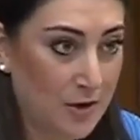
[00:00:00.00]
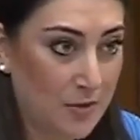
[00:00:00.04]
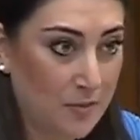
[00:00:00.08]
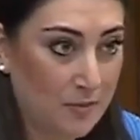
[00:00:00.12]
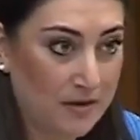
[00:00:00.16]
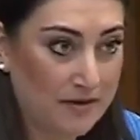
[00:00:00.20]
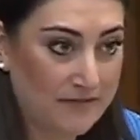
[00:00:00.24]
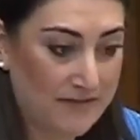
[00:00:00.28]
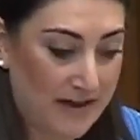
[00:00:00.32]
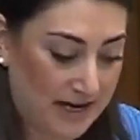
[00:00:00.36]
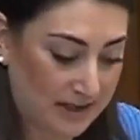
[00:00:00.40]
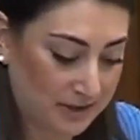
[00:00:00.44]

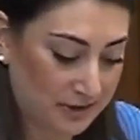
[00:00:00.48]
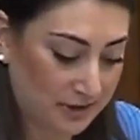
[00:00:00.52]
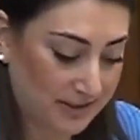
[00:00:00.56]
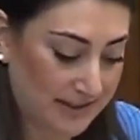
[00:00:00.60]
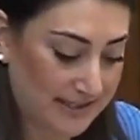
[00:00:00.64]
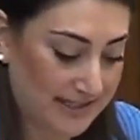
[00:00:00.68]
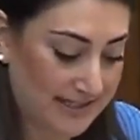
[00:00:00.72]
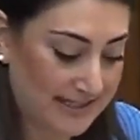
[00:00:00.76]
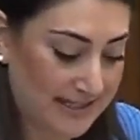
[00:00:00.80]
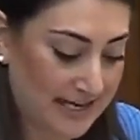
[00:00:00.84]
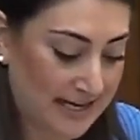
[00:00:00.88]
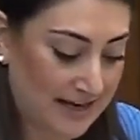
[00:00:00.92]
we've
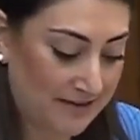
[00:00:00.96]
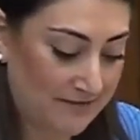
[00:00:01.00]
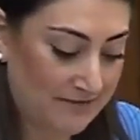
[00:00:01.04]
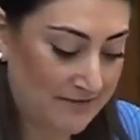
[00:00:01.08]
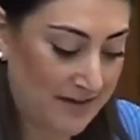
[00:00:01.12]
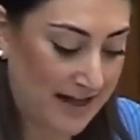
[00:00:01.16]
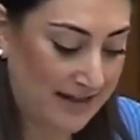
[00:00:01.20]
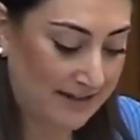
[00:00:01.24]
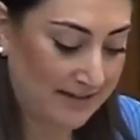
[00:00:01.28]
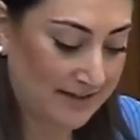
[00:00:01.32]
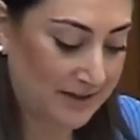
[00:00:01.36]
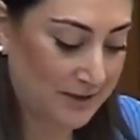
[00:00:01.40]
actually seen
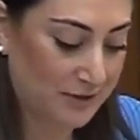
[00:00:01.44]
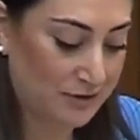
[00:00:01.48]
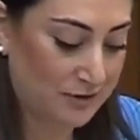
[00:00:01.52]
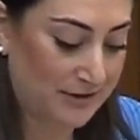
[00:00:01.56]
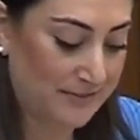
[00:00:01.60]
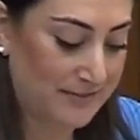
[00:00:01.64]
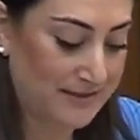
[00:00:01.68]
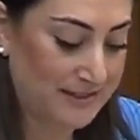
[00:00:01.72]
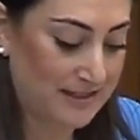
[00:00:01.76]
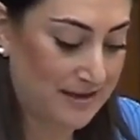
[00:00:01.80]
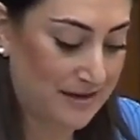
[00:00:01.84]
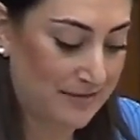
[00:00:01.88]
violent
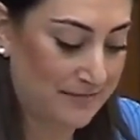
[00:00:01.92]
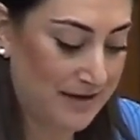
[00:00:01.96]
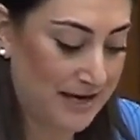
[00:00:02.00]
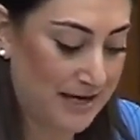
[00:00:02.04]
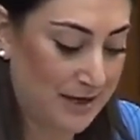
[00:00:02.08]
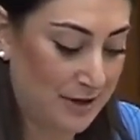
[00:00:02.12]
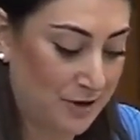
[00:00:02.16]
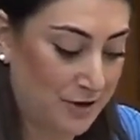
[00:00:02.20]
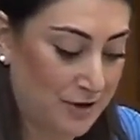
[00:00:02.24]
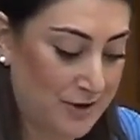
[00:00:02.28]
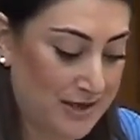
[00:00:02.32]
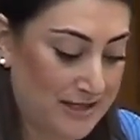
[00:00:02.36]
extremism
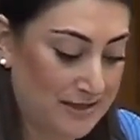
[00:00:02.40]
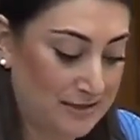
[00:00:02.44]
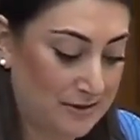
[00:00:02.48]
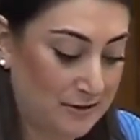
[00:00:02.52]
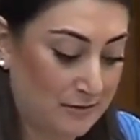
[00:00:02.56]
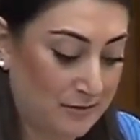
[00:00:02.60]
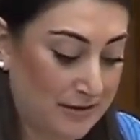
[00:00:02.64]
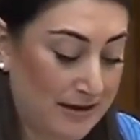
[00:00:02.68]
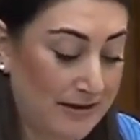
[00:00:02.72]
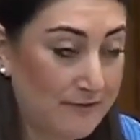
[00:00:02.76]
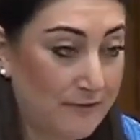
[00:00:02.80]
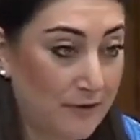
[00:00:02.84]
increase
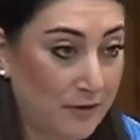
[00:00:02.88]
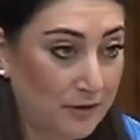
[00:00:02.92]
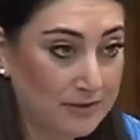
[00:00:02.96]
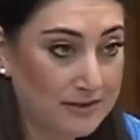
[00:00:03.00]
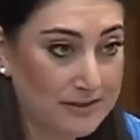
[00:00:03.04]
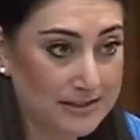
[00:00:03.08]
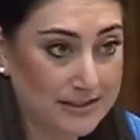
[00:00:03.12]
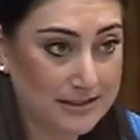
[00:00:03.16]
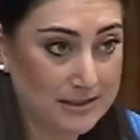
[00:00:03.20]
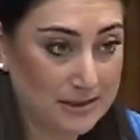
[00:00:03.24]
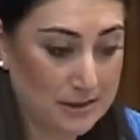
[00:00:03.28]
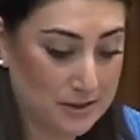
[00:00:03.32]

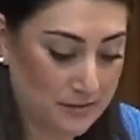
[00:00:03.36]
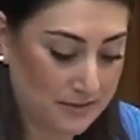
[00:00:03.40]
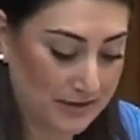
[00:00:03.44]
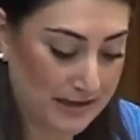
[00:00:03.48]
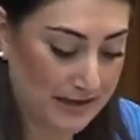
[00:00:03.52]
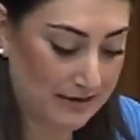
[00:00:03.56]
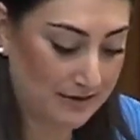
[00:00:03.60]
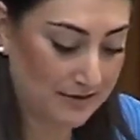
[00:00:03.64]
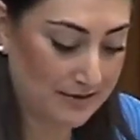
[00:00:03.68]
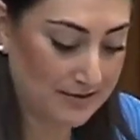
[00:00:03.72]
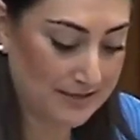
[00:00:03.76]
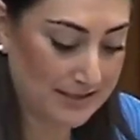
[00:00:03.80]
threefold since
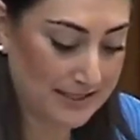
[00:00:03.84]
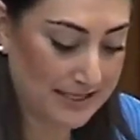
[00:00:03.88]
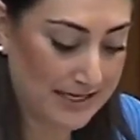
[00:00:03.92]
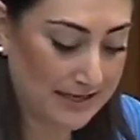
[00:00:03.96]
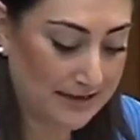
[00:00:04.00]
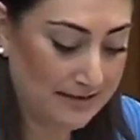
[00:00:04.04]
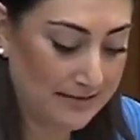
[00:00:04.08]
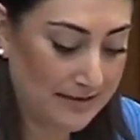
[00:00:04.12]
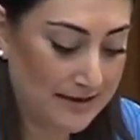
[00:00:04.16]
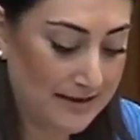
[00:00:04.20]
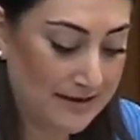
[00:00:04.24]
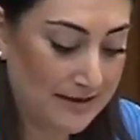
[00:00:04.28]

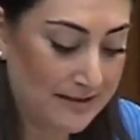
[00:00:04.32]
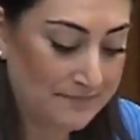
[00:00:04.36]
2013.